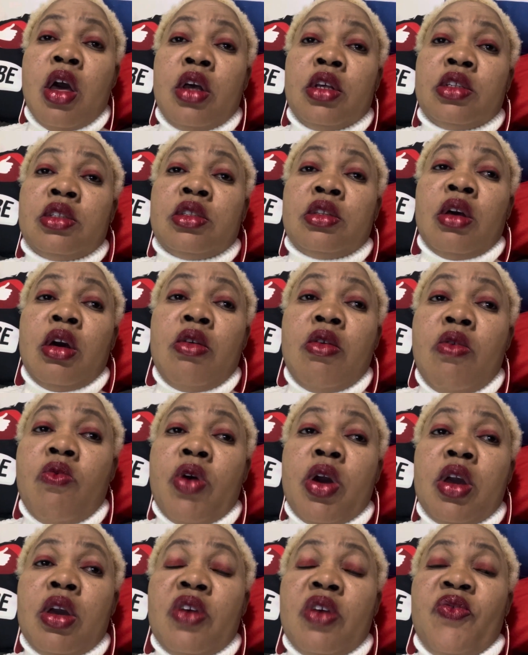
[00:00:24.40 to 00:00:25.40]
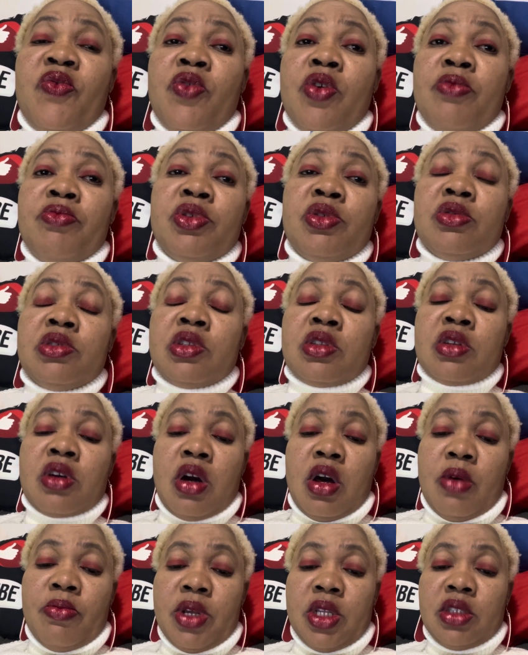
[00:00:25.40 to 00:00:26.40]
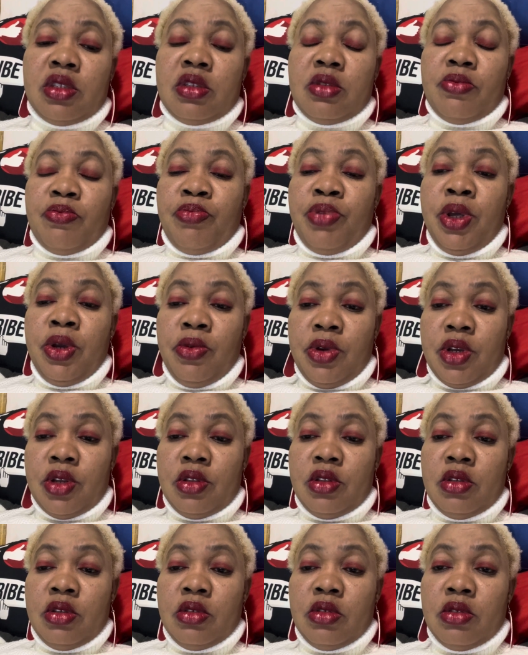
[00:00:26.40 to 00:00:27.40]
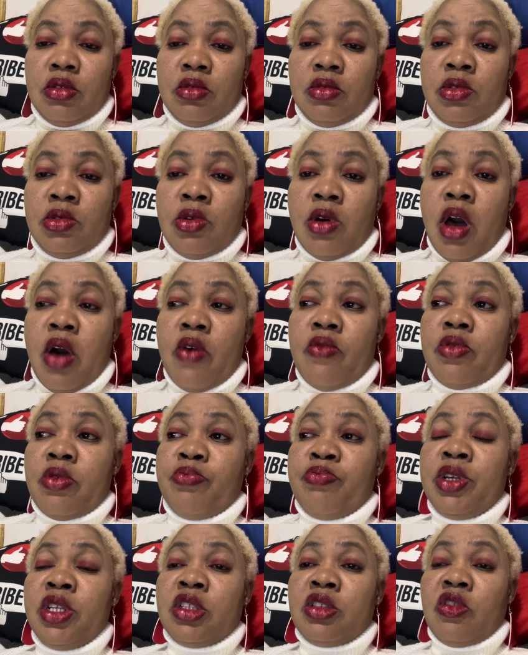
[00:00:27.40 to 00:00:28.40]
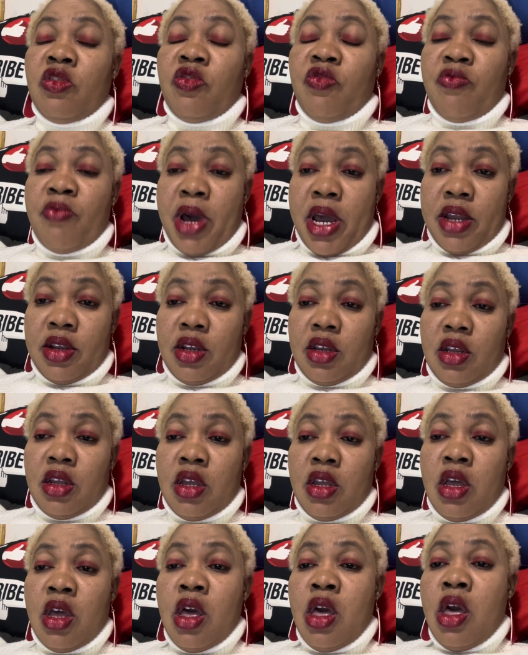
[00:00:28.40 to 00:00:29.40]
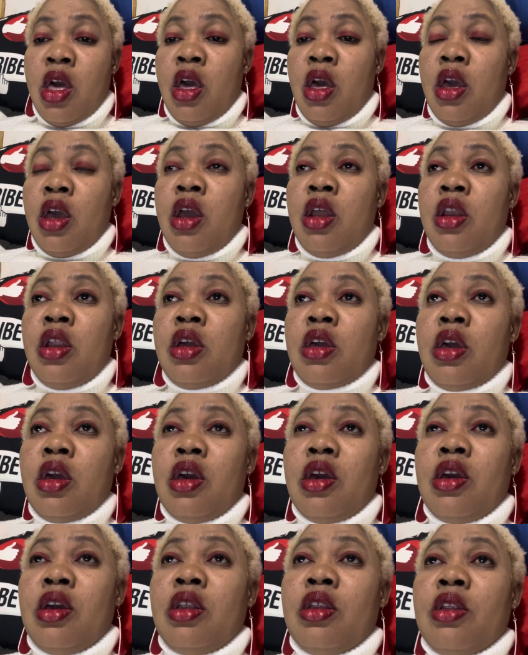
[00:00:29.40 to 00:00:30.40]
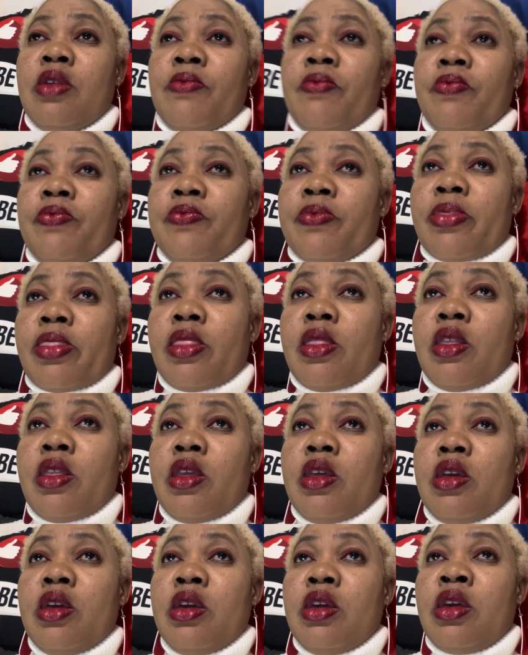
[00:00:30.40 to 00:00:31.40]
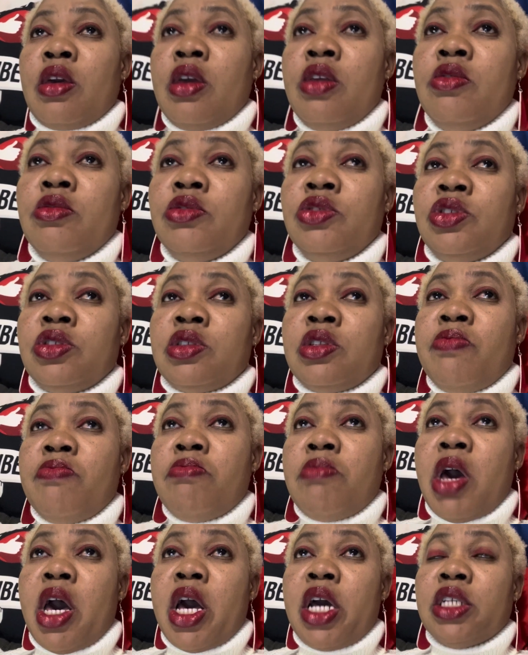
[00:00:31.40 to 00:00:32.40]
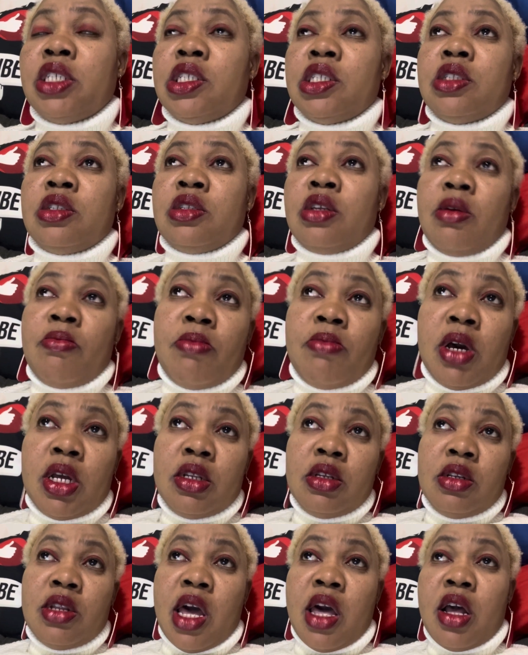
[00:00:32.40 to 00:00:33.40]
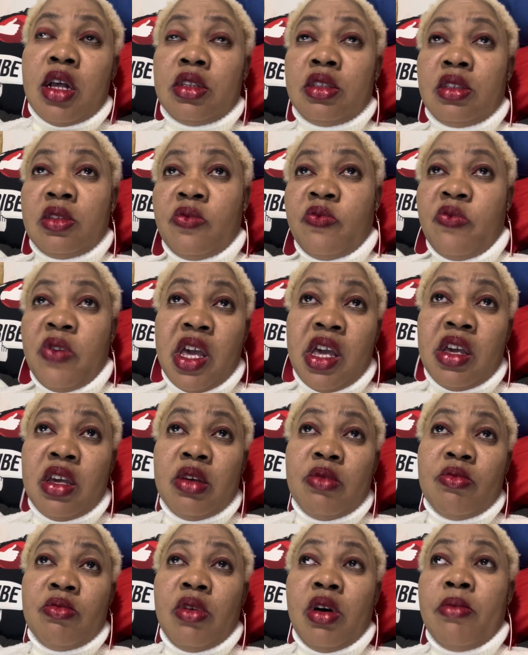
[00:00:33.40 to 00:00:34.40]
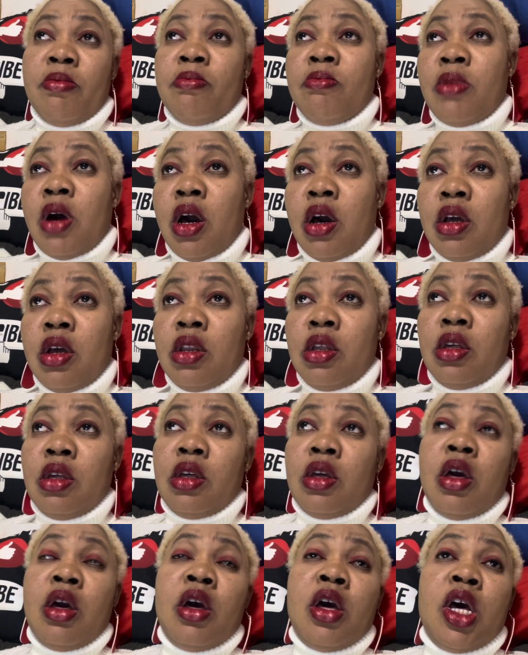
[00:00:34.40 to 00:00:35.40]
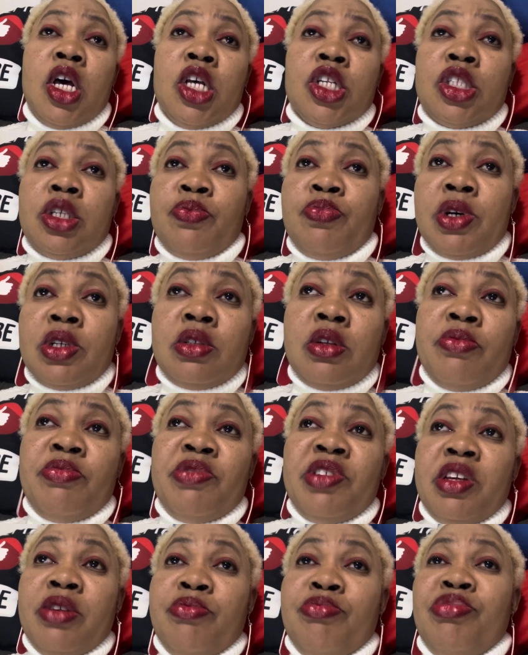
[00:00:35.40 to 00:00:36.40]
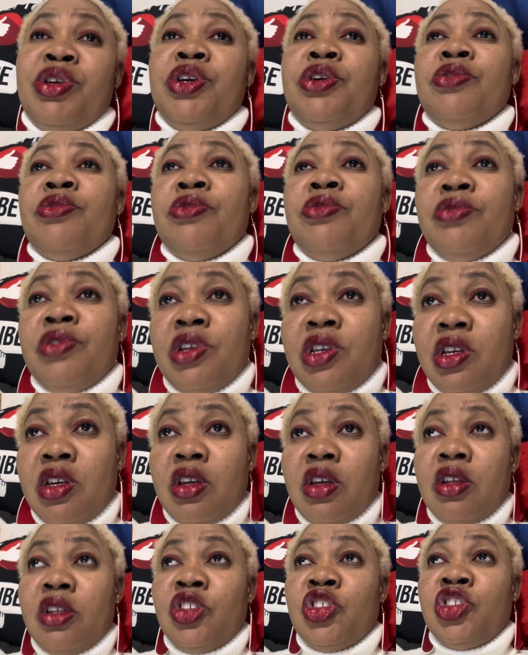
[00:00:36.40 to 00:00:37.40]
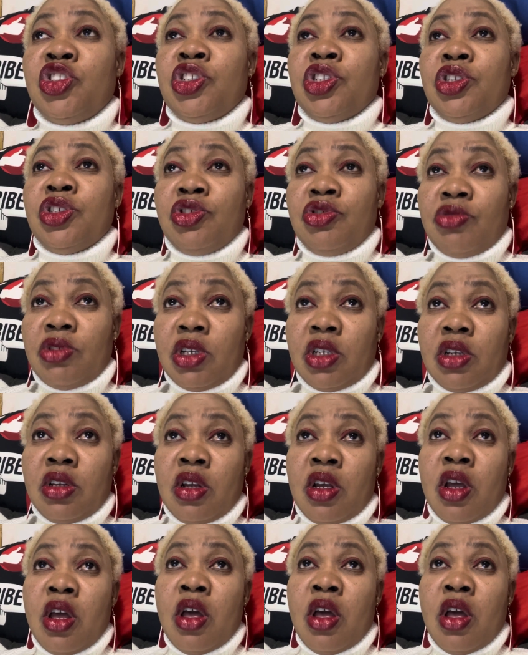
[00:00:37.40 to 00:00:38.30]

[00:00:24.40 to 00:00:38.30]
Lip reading: Stay away from those comments, period, to have a peace of mind. And again, can you just imagine somebody that has fame, money, supposedly beauty, children,